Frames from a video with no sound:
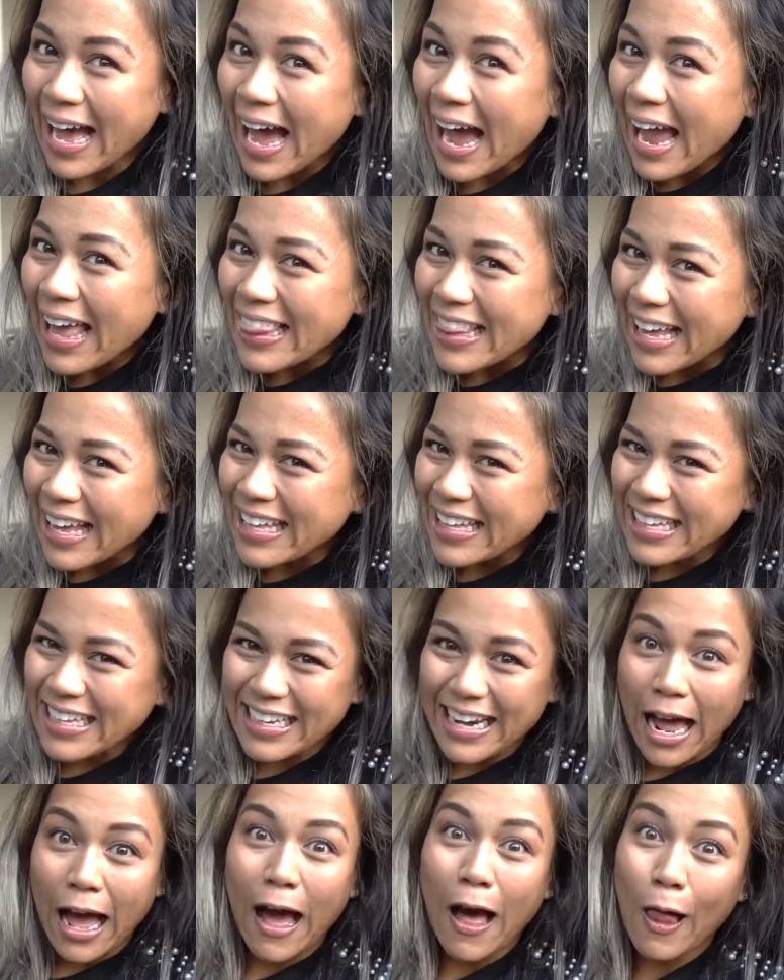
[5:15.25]
I like
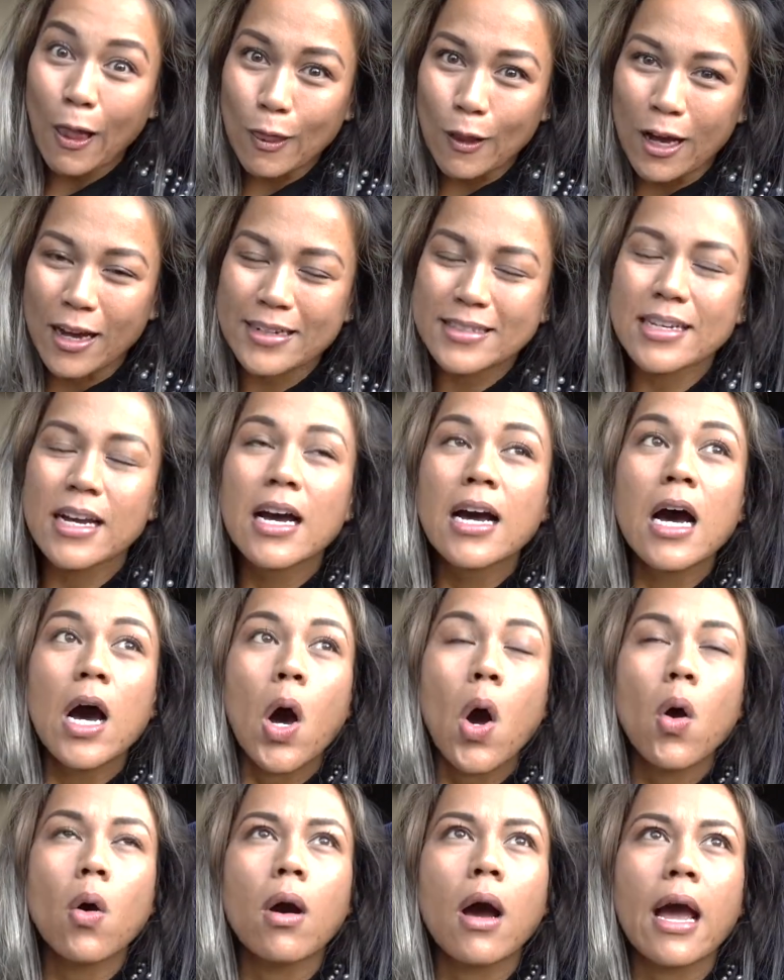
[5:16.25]
it a lot.
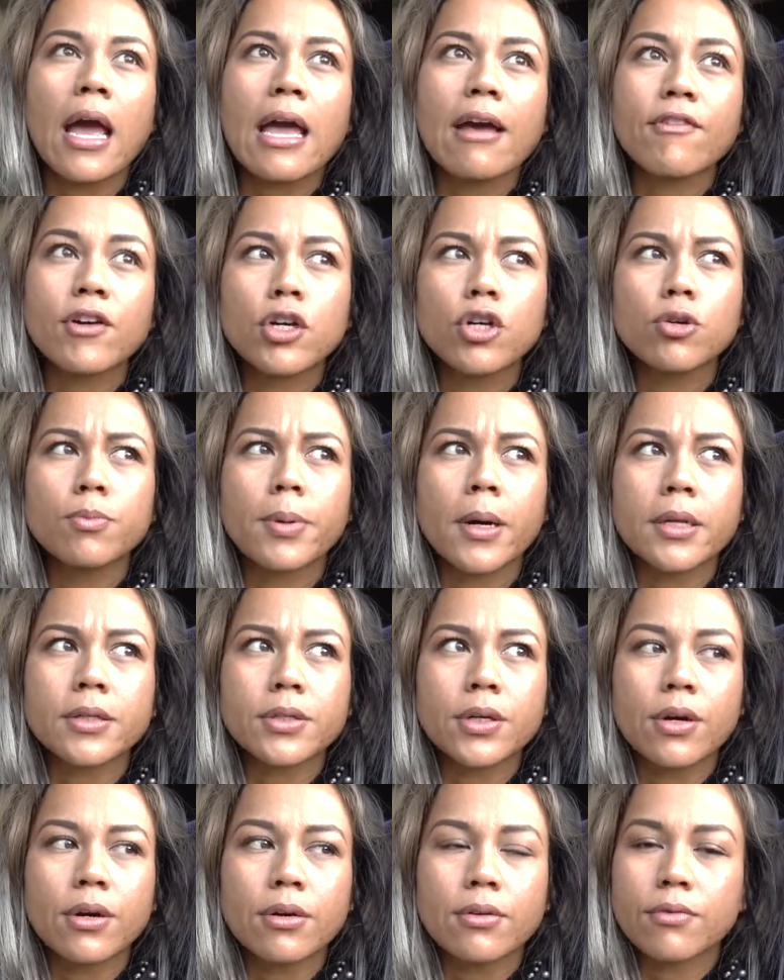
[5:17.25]
Oh, I have a coupon
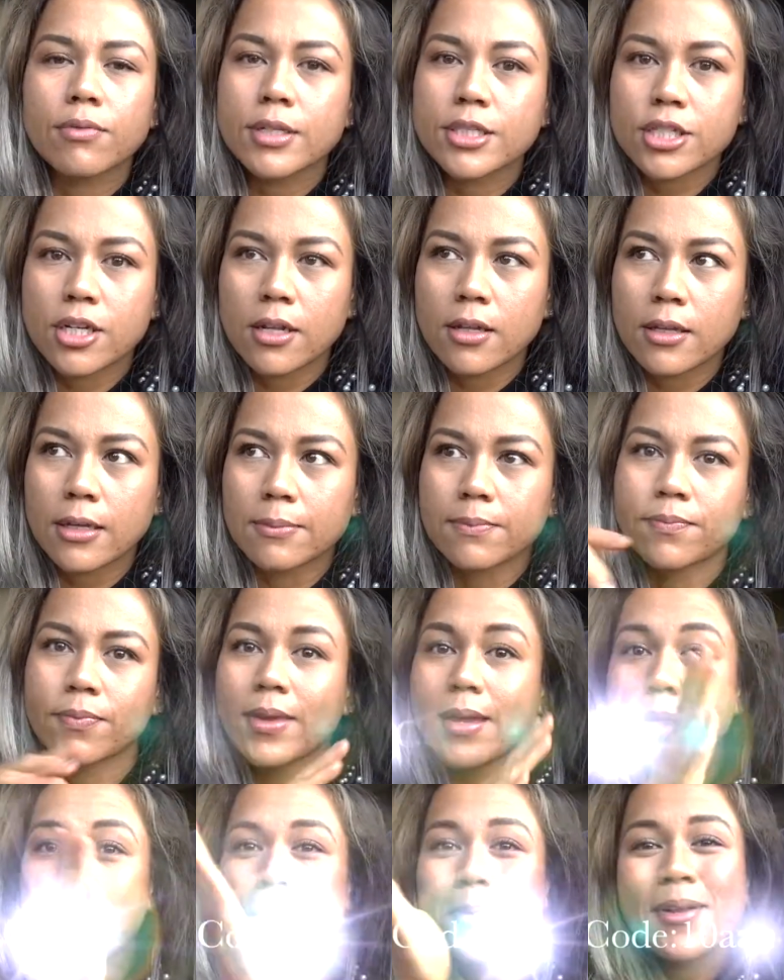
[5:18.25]
code, which I'll um,
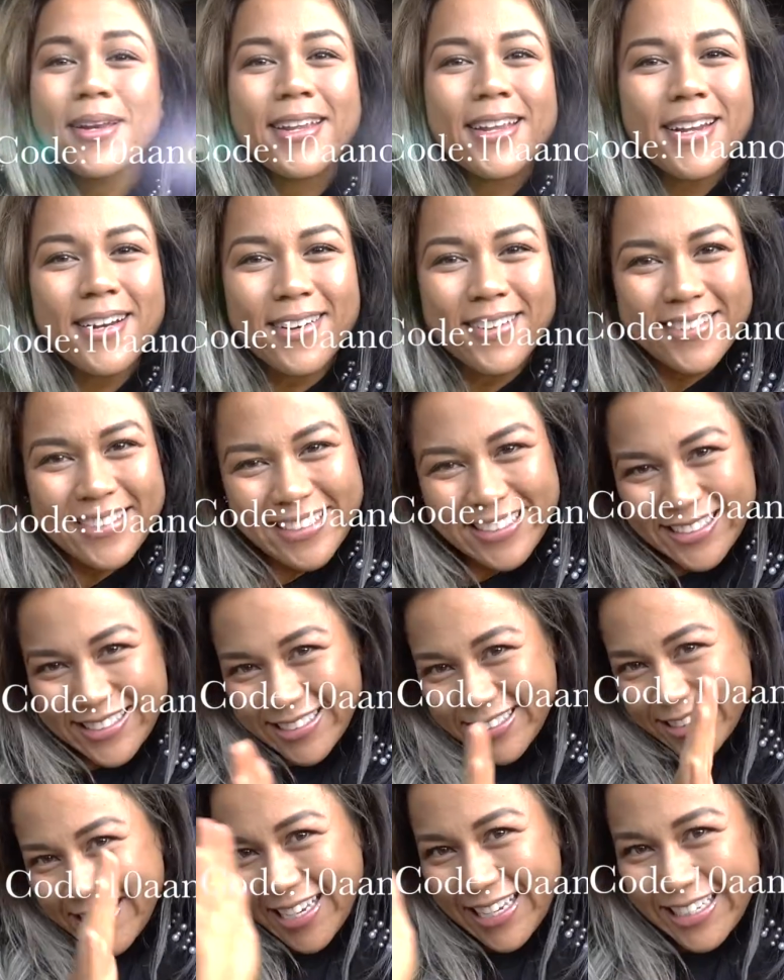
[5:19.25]
put here,
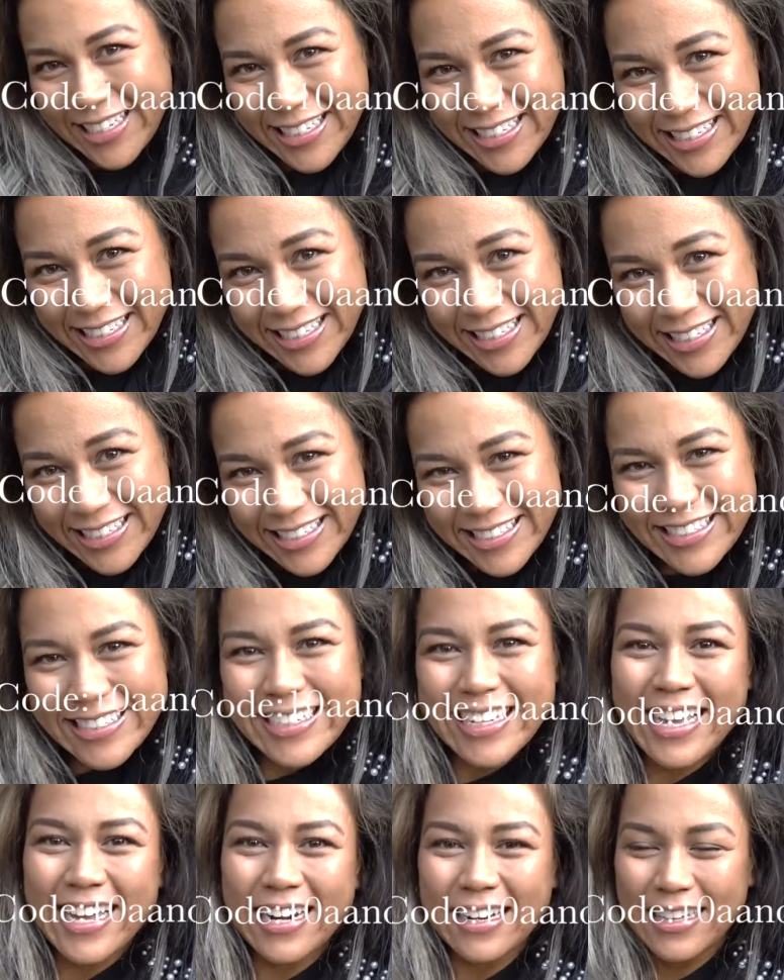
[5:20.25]
and
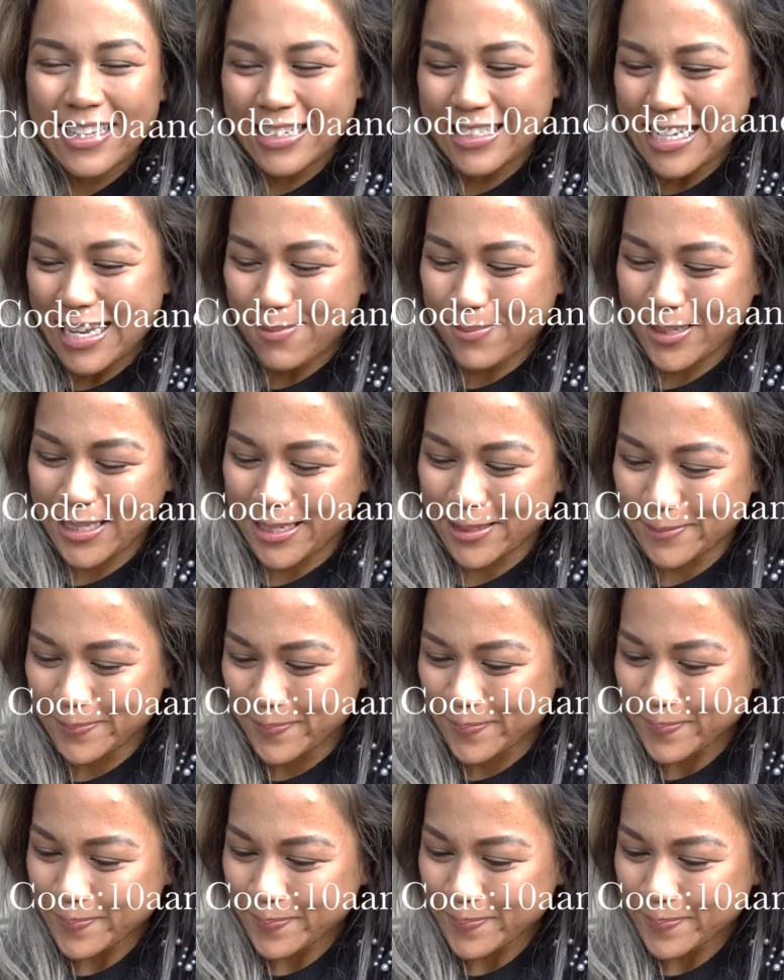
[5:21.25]
I'll link down below.